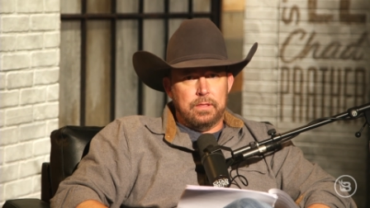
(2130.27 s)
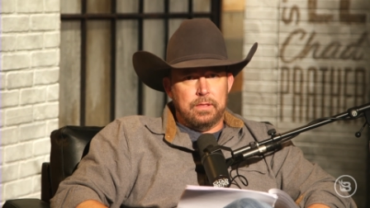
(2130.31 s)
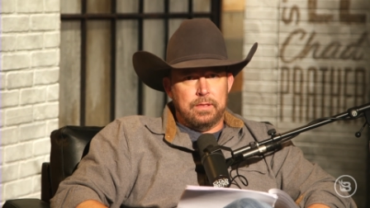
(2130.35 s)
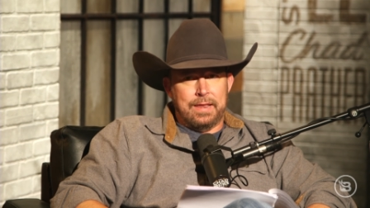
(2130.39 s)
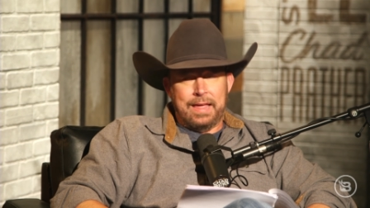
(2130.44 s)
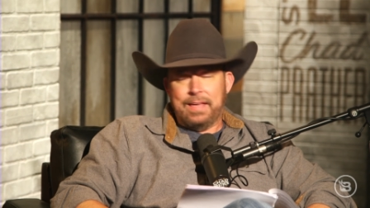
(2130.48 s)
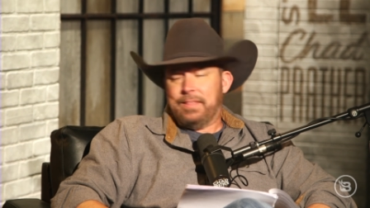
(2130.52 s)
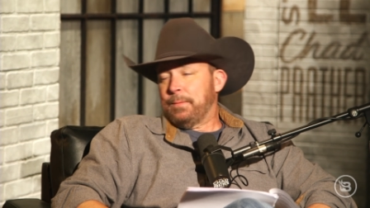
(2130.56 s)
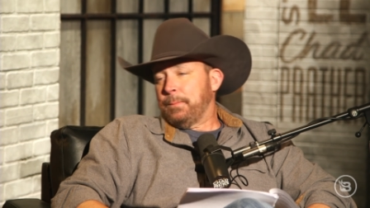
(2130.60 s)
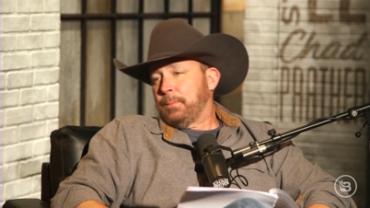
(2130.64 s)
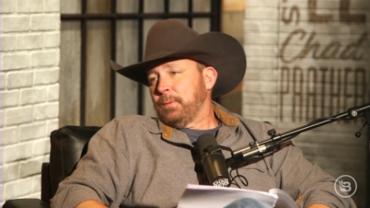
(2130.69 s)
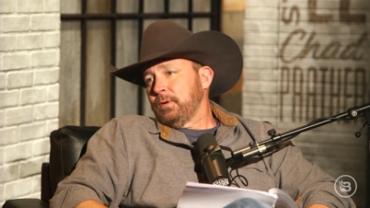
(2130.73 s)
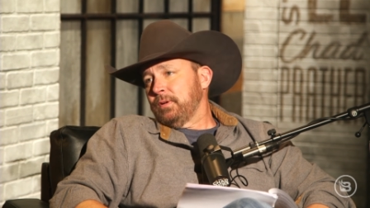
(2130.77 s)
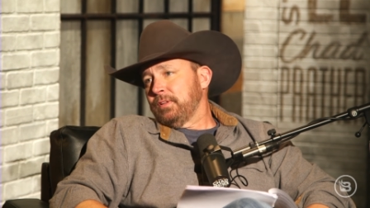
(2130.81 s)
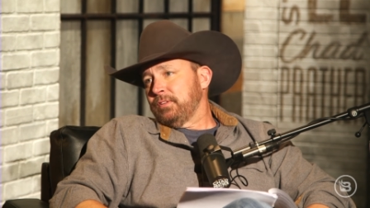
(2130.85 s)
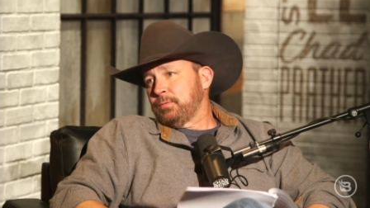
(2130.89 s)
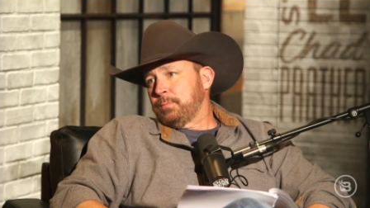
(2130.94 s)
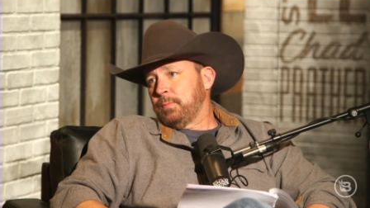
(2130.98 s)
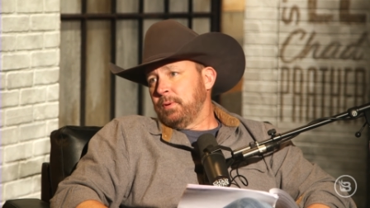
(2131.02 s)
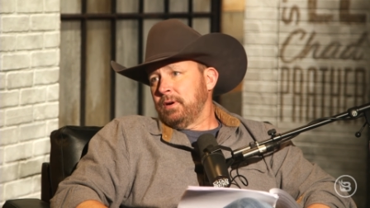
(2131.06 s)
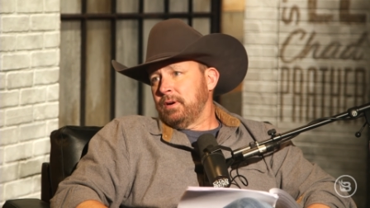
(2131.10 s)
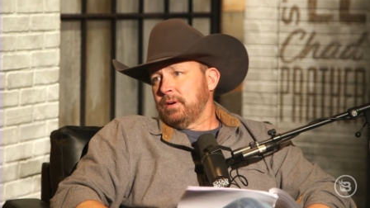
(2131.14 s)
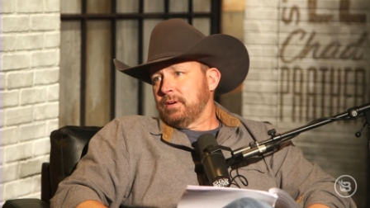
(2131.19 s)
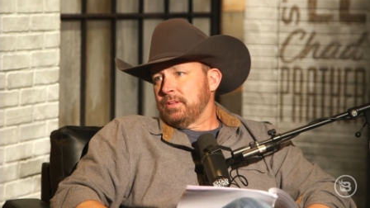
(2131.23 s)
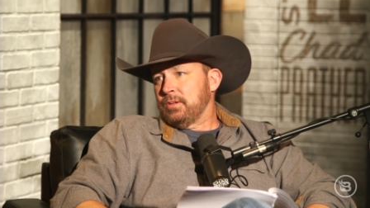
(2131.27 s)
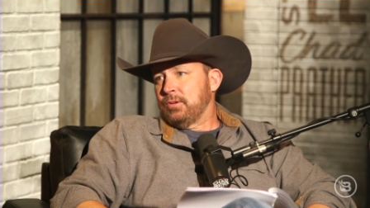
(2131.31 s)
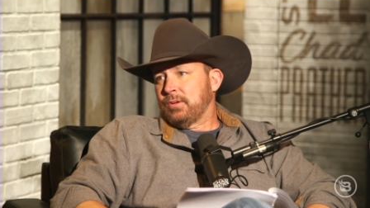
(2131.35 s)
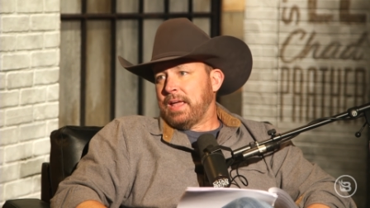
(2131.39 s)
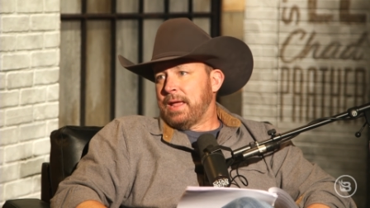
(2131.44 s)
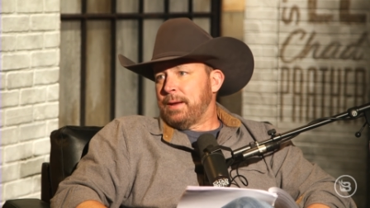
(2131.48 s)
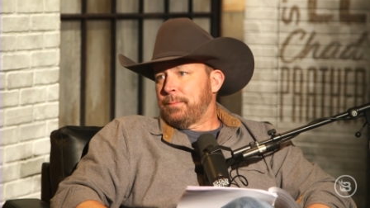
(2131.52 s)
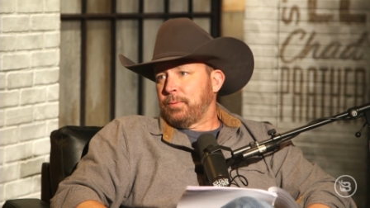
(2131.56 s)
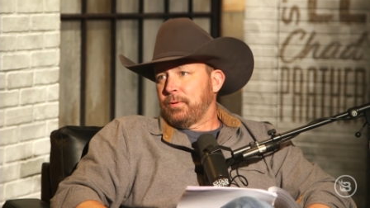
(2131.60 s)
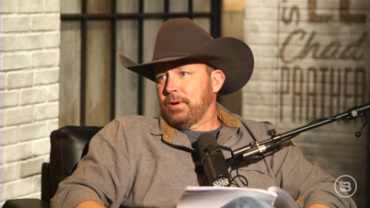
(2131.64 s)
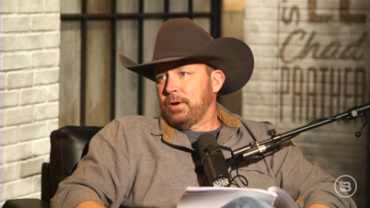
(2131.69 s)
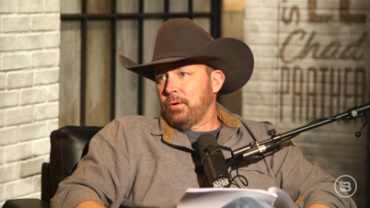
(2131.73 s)
Now they pulled his book. You
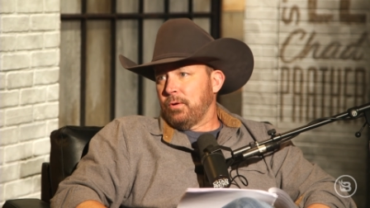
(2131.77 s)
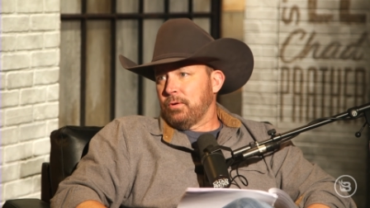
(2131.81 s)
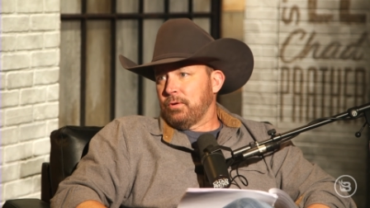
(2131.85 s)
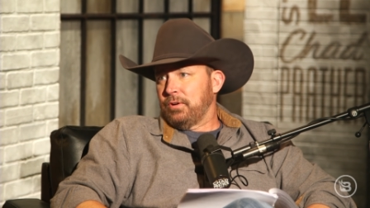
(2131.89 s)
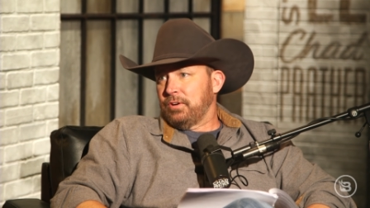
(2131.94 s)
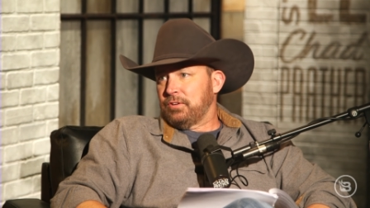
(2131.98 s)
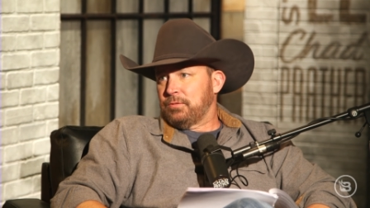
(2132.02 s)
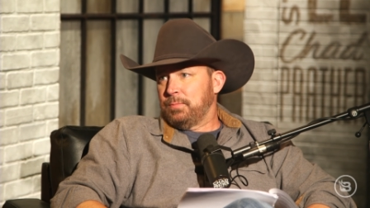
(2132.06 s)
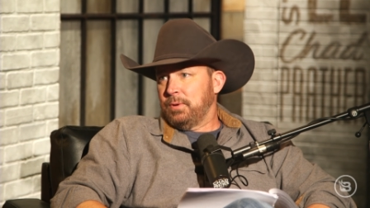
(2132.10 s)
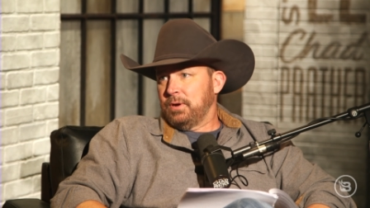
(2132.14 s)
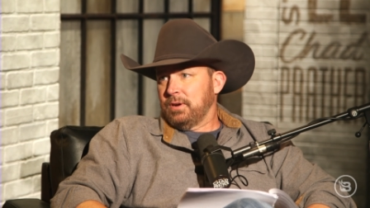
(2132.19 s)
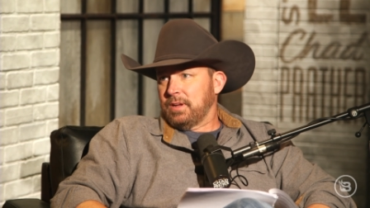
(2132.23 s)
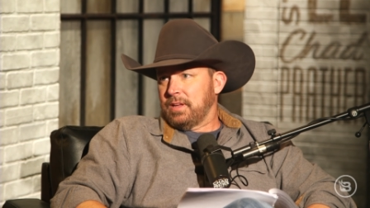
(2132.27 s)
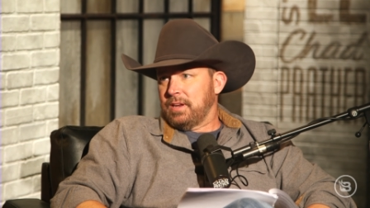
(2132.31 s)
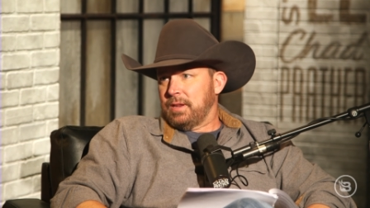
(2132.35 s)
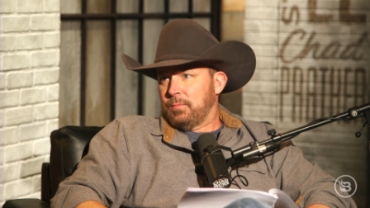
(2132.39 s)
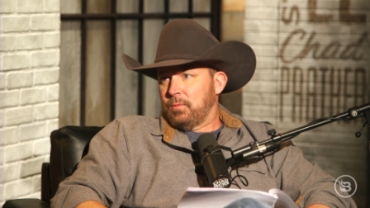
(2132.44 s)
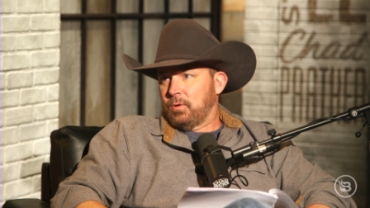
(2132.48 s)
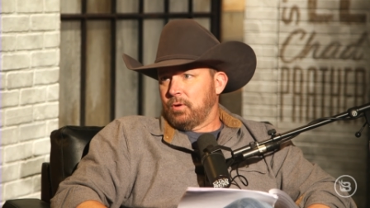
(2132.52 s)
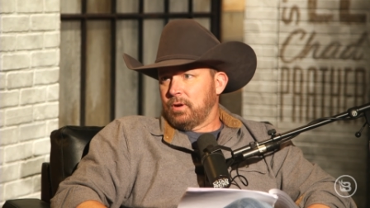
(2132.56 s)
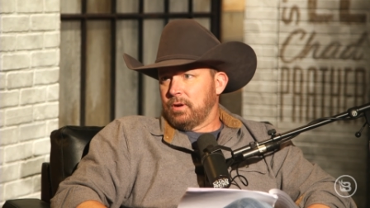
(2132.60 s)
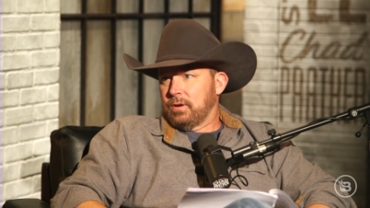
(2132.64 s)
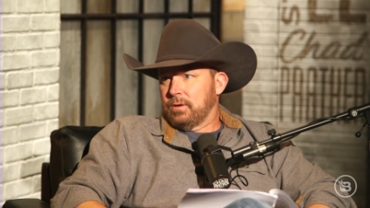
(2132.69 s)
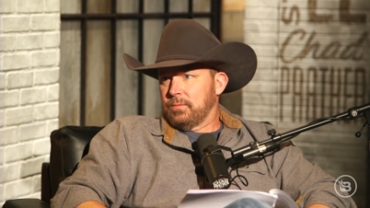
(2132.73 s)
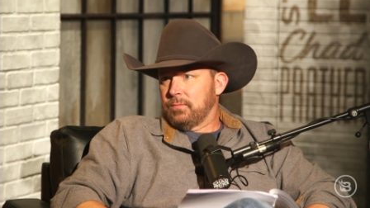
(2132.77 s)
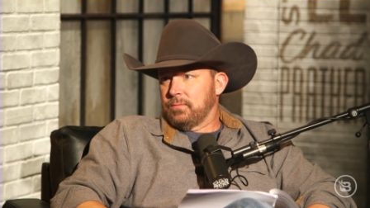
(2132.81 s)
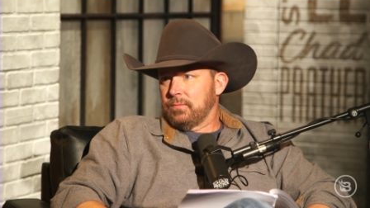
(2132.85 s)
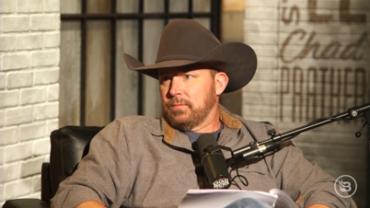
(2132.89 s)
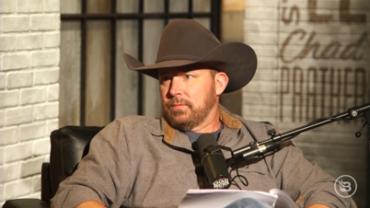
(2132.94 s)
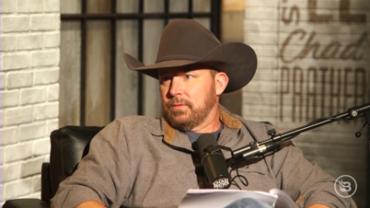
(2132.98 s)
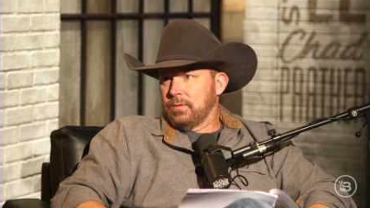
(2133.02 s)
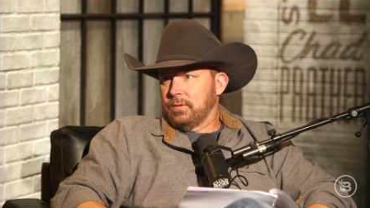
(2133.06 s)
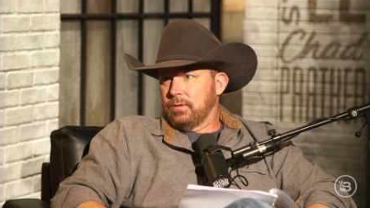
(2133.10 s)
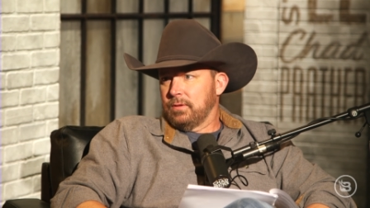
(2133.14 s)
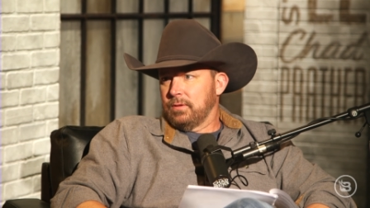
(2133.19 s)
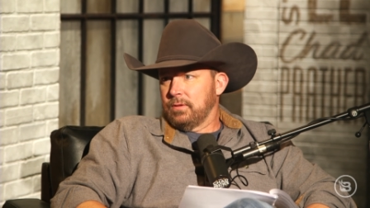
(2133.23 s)
can't pre-order his book anymore. Yeah,
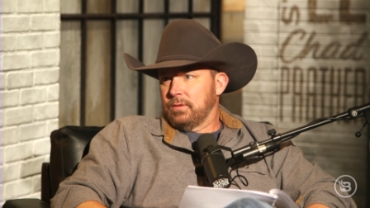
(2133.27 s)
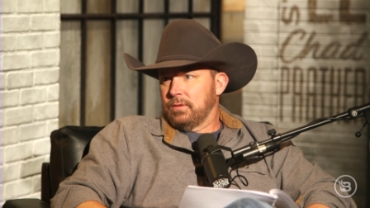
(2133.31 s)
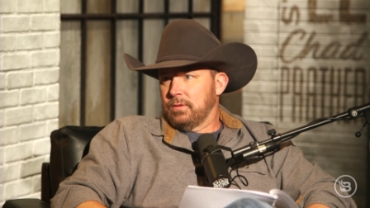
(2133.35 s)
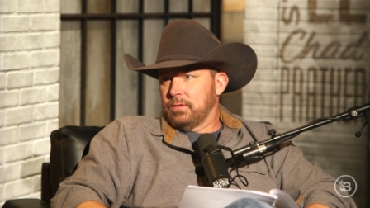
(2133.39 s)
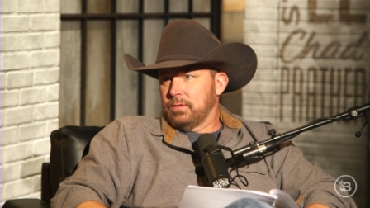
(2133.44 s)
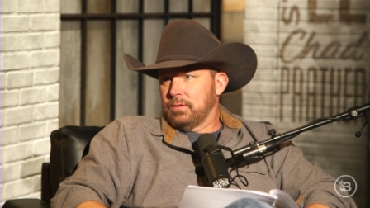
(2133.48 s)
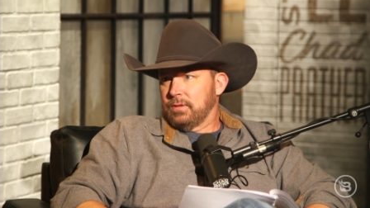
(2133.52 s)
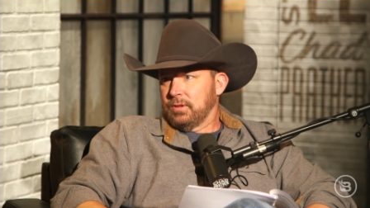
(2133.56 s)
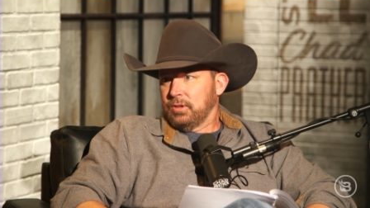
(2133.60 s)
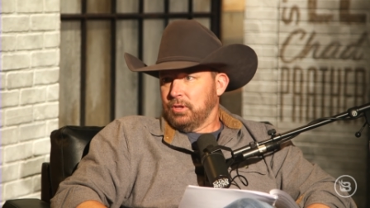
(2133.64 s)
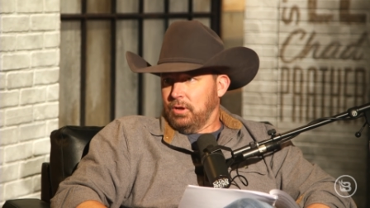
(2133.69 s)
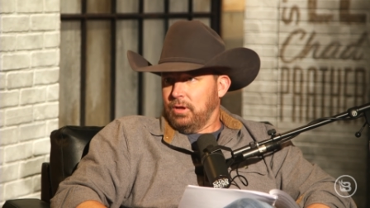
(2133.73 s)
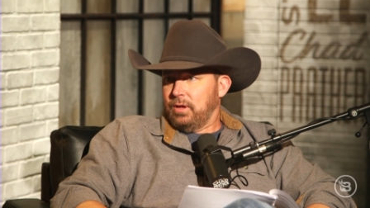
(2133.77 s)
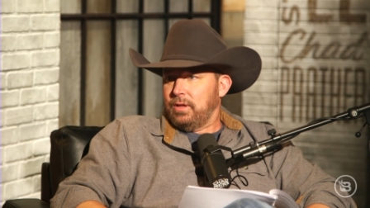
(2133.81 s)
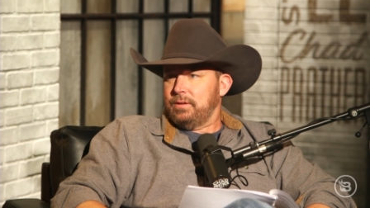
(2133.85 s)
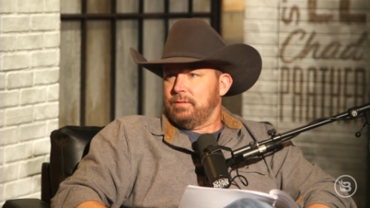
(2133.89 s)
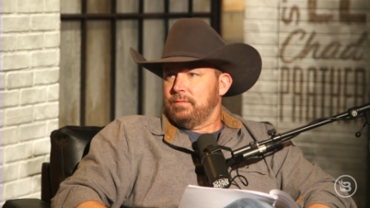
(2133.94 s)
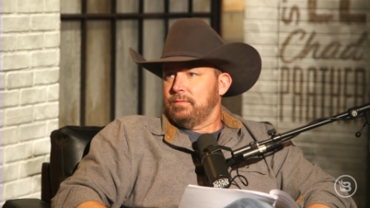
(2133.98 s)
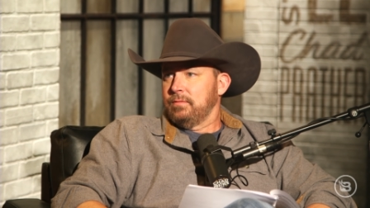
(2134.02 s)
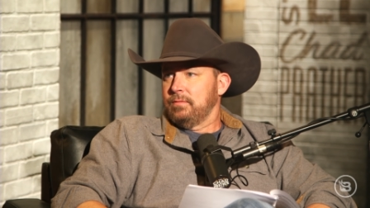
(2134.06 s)
good. Good,